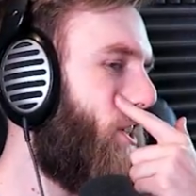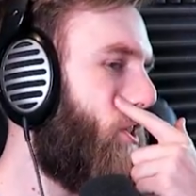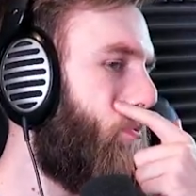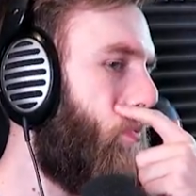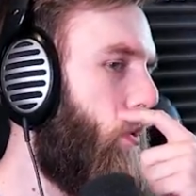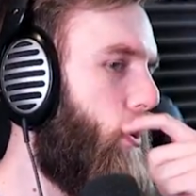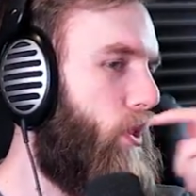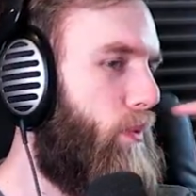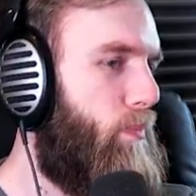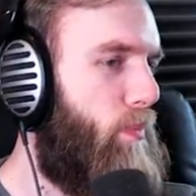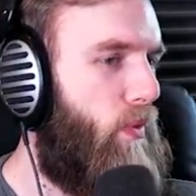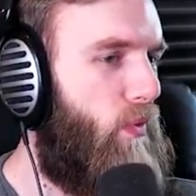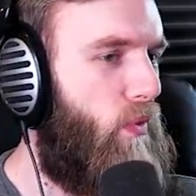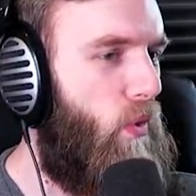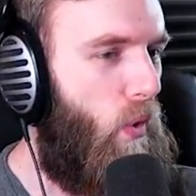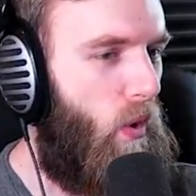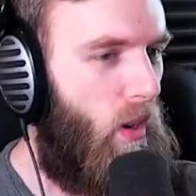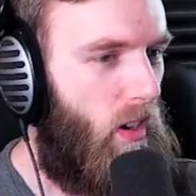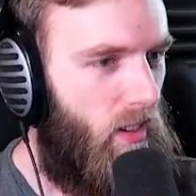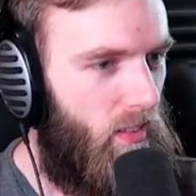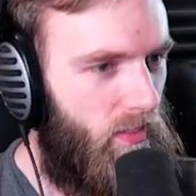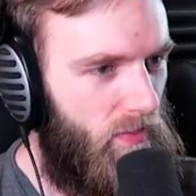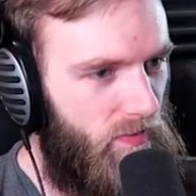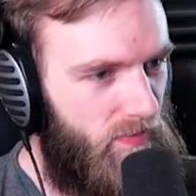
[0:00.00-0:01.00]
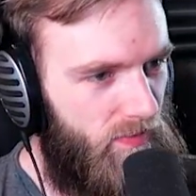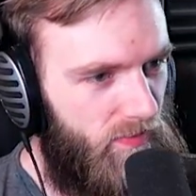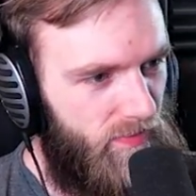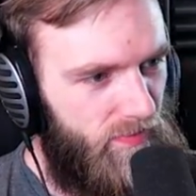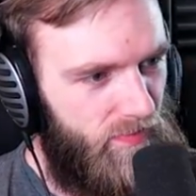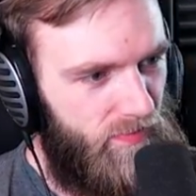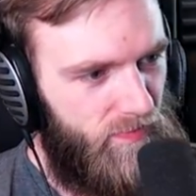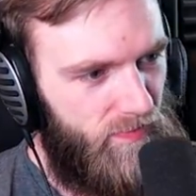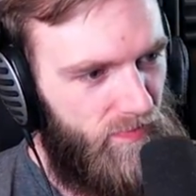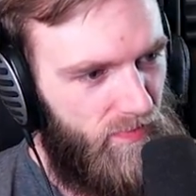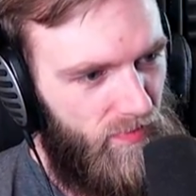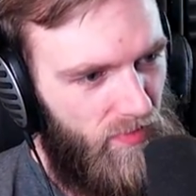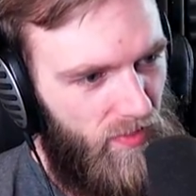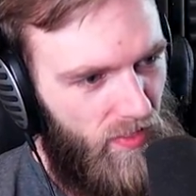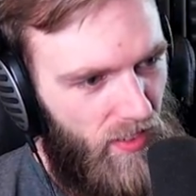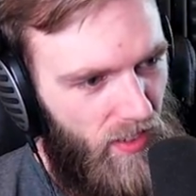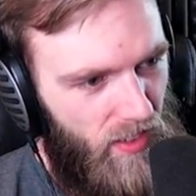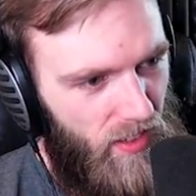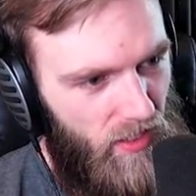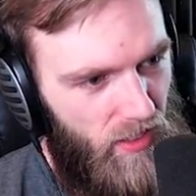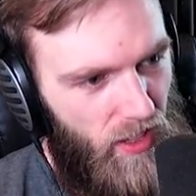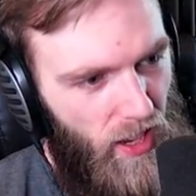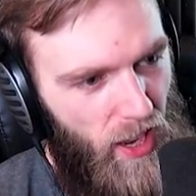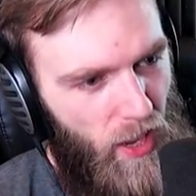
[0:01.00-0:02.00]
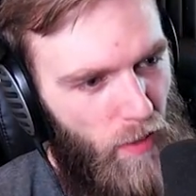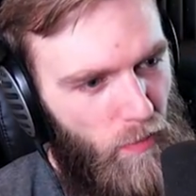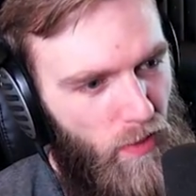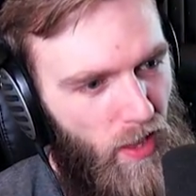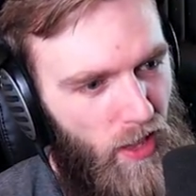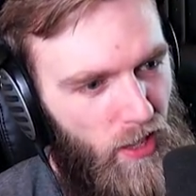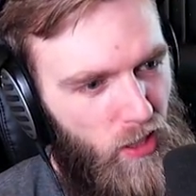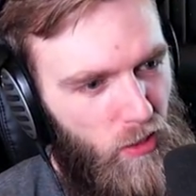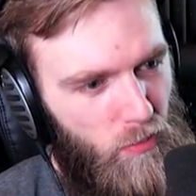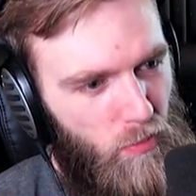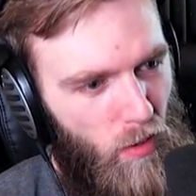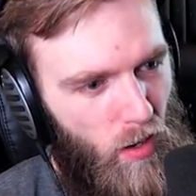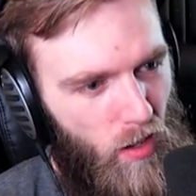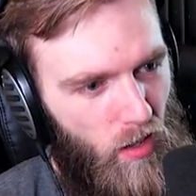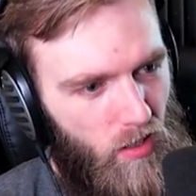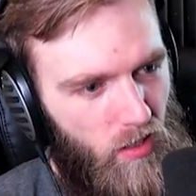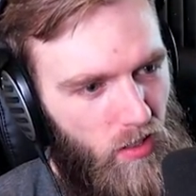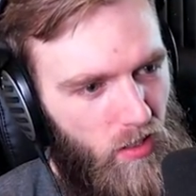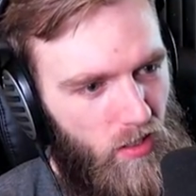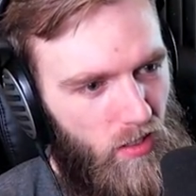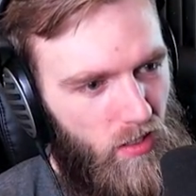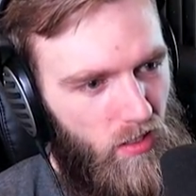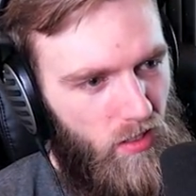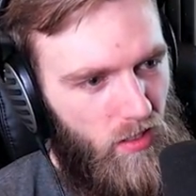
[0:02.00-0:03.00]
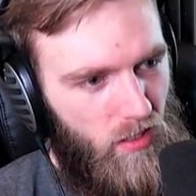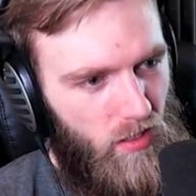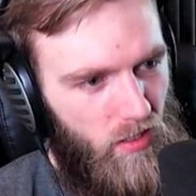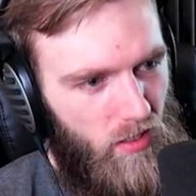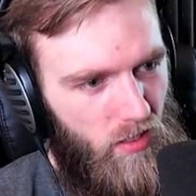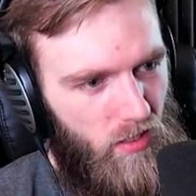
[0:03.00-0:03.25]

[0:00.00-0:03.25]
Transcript: expression before. Damn, that smarts.